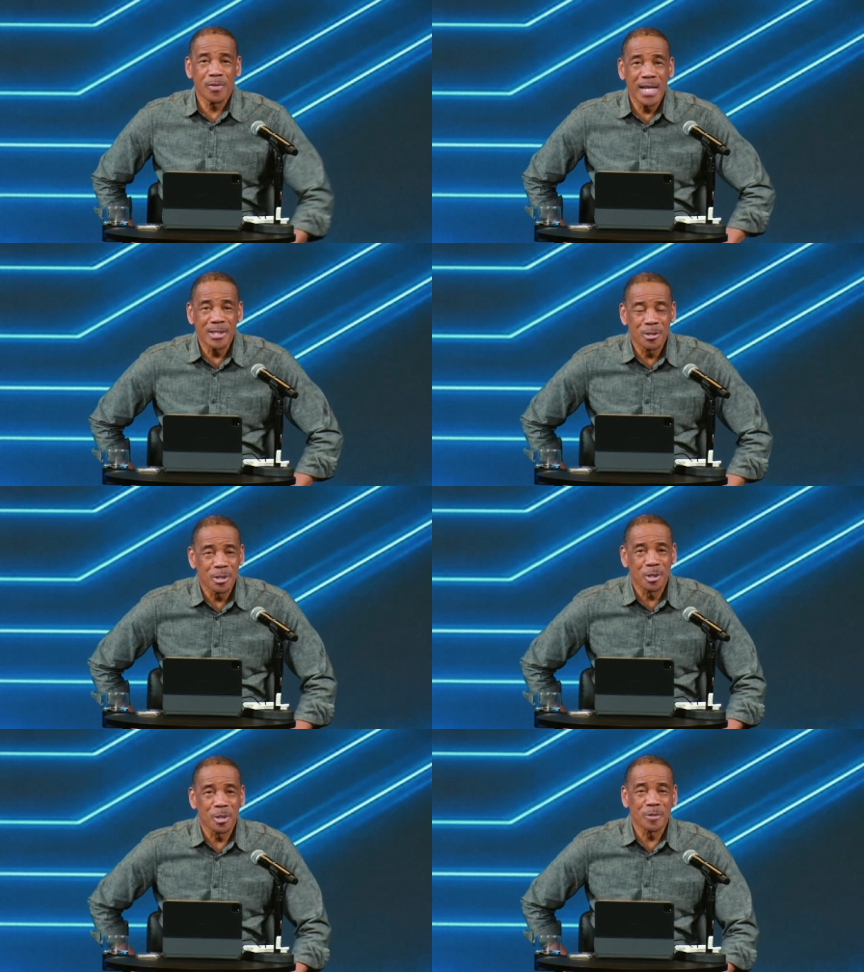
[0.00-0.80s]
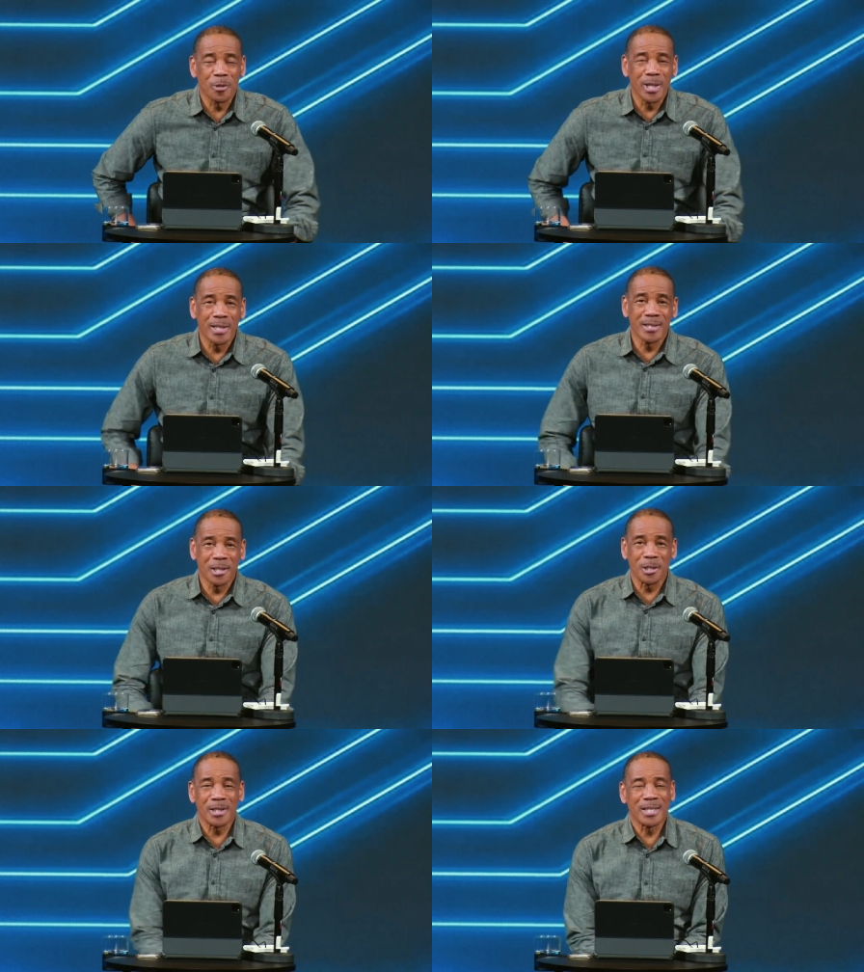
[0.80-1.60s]
thanks unto the Lord, for he is
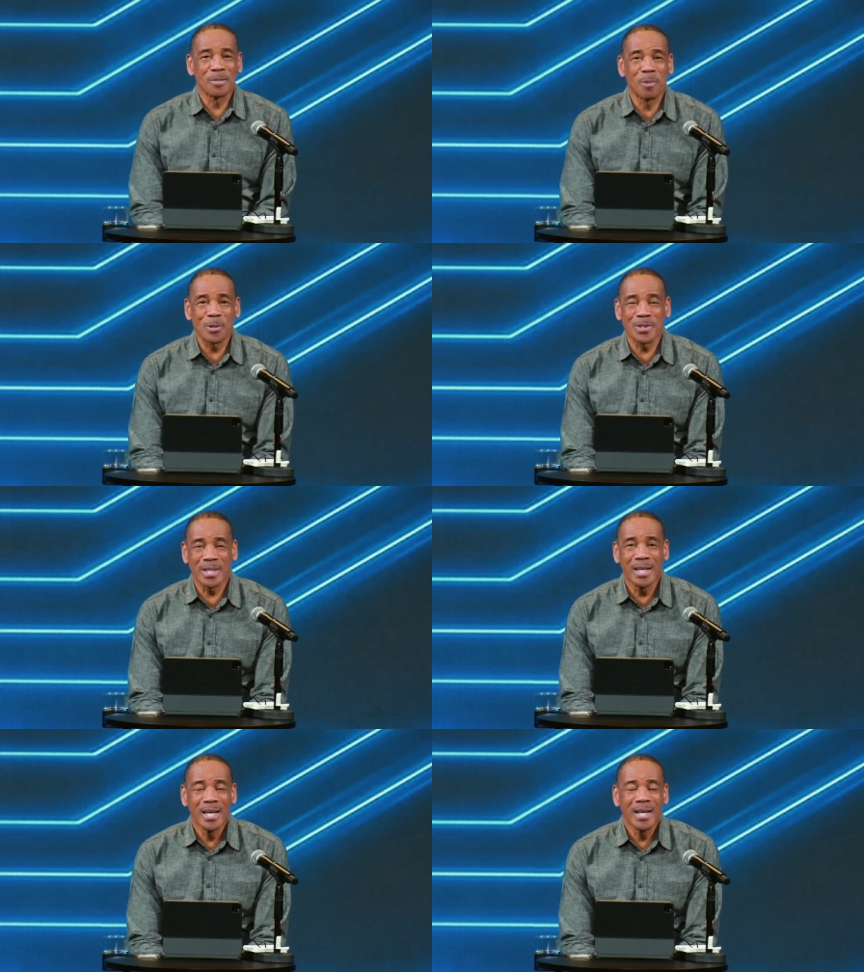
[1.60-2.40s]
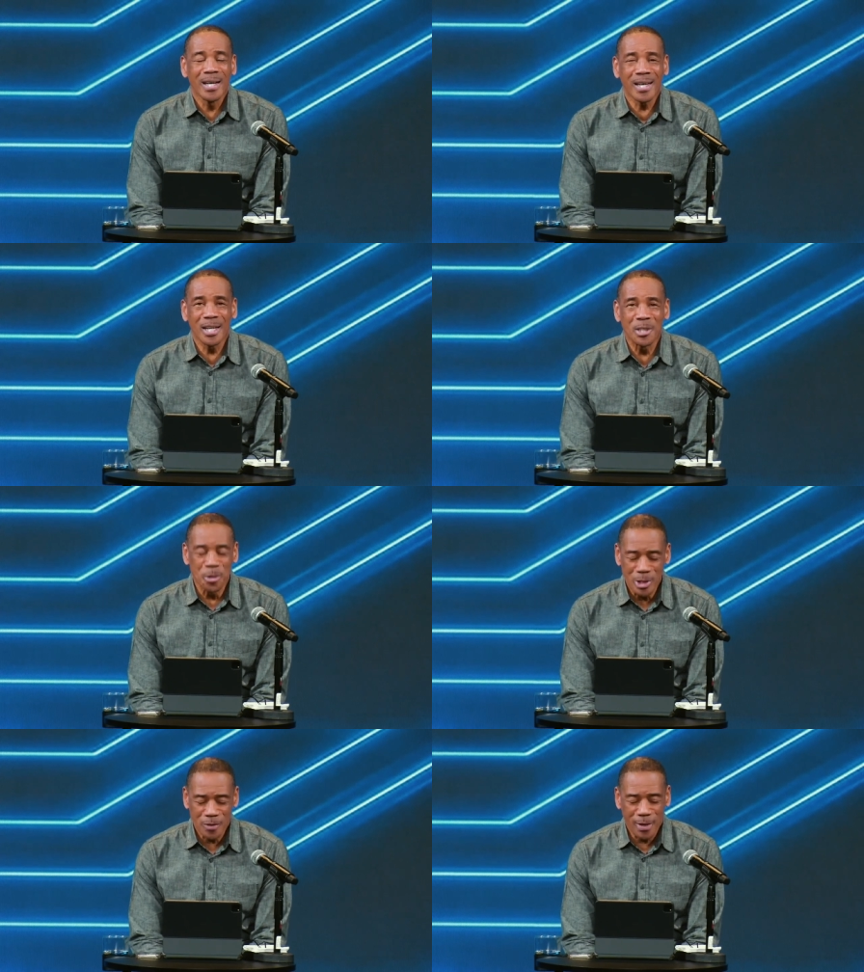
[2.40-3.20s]
good, and his mercy
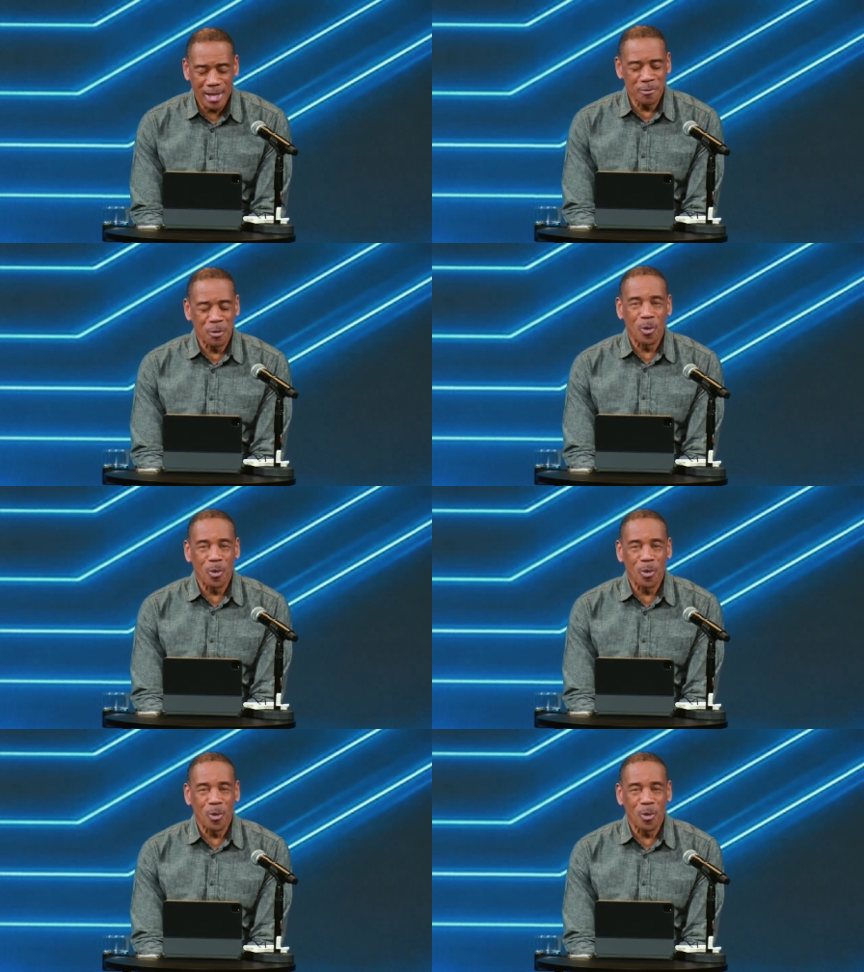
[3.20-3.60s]
endures forever.